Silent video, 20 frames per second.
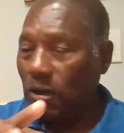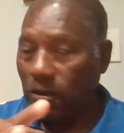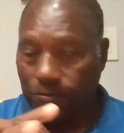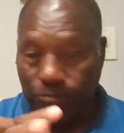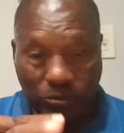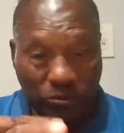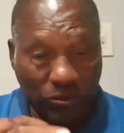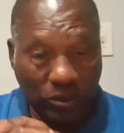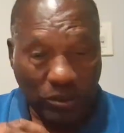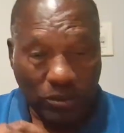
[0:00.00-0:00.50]

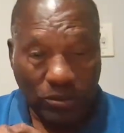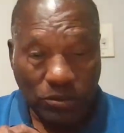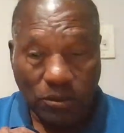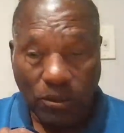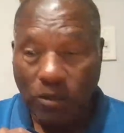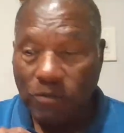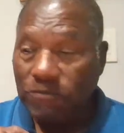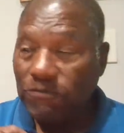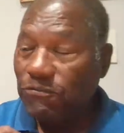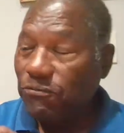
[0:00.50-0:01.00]
Particularly
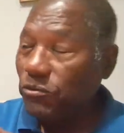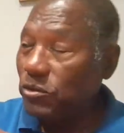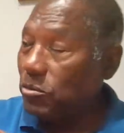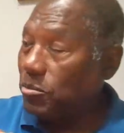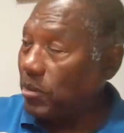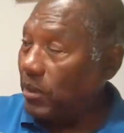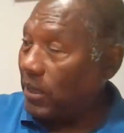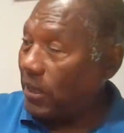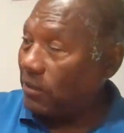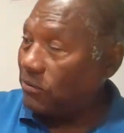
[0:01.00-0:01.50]
on free
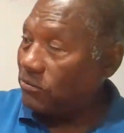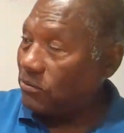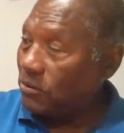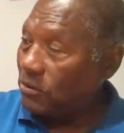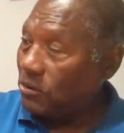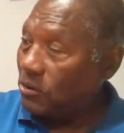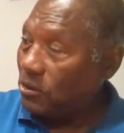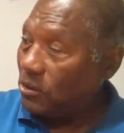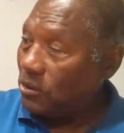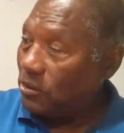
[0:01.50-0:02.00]
blacks.
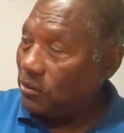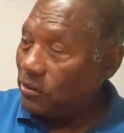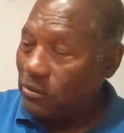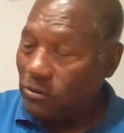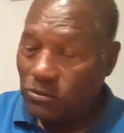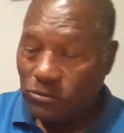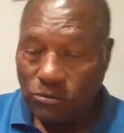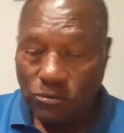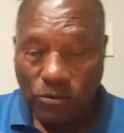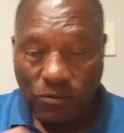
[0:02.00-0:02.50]

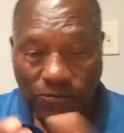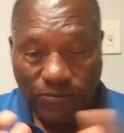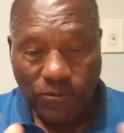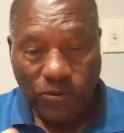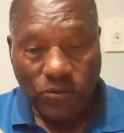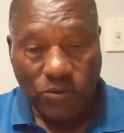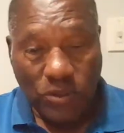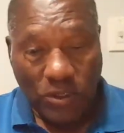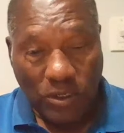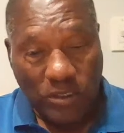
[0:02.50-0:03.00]
So
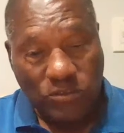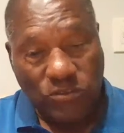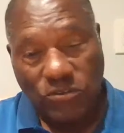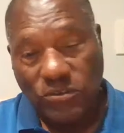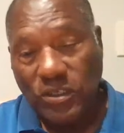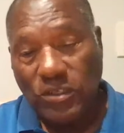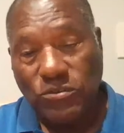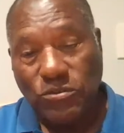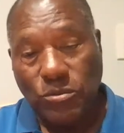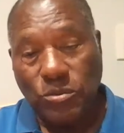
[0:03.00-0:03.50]
the
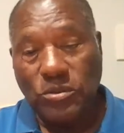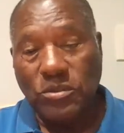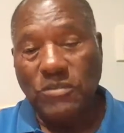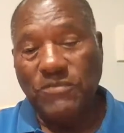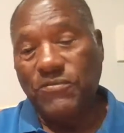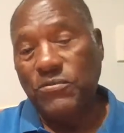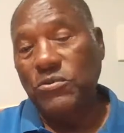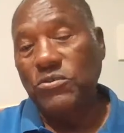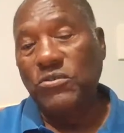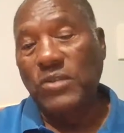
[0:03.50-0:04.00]
legislature, one of the
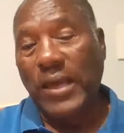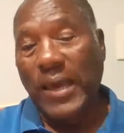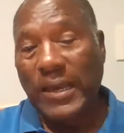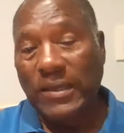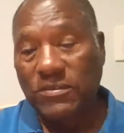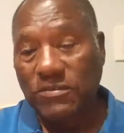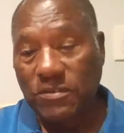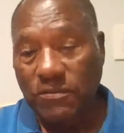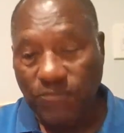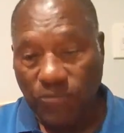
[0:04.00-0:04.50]
first
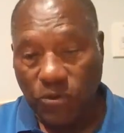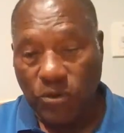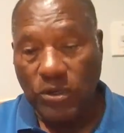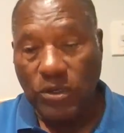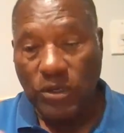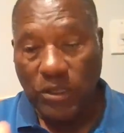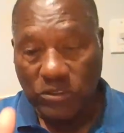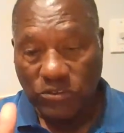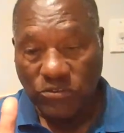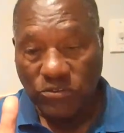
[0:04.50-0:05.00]
acts the Florida
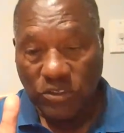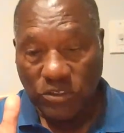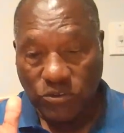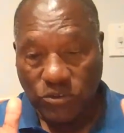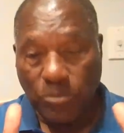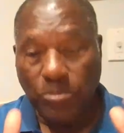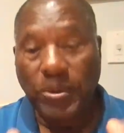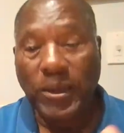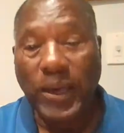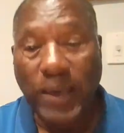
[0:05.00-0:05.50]
legislature
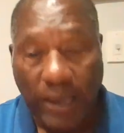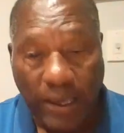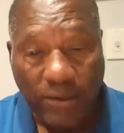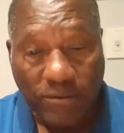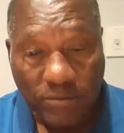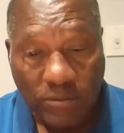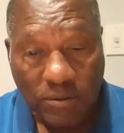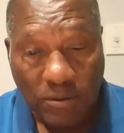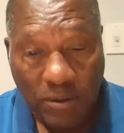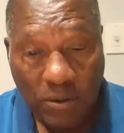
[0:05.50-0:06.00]

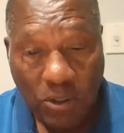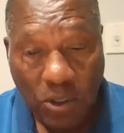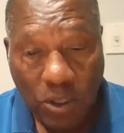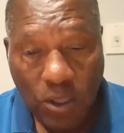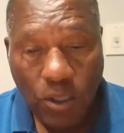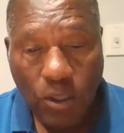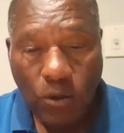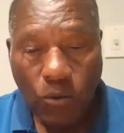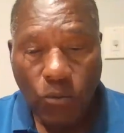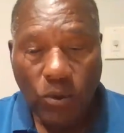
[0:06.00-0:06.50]
passed
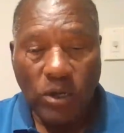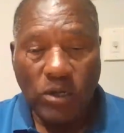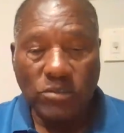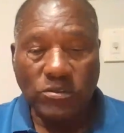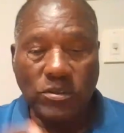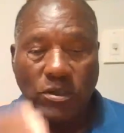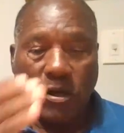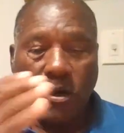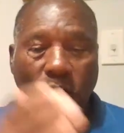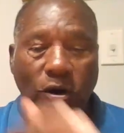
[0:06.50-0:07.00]
was
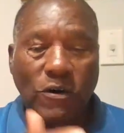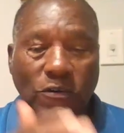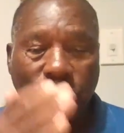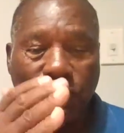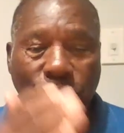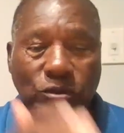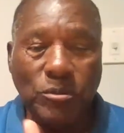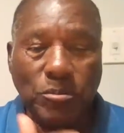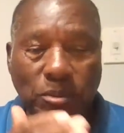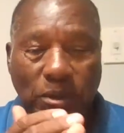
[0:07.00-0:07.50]
that all
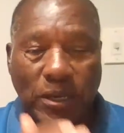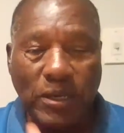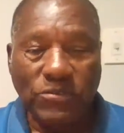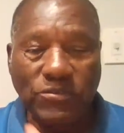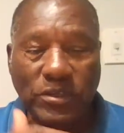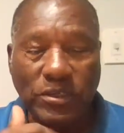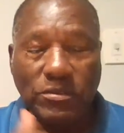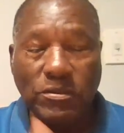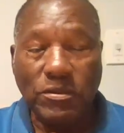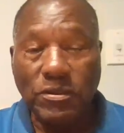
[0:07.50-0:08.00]
free blacks
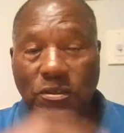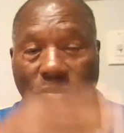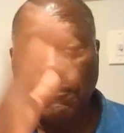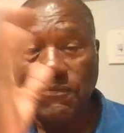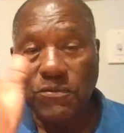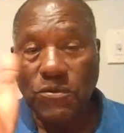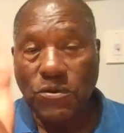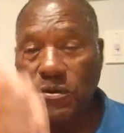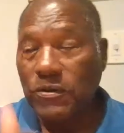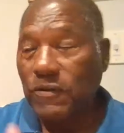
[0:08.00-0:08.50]
had to leave
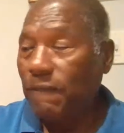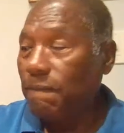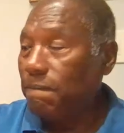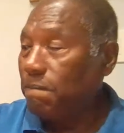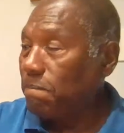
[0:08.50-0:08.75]
Florida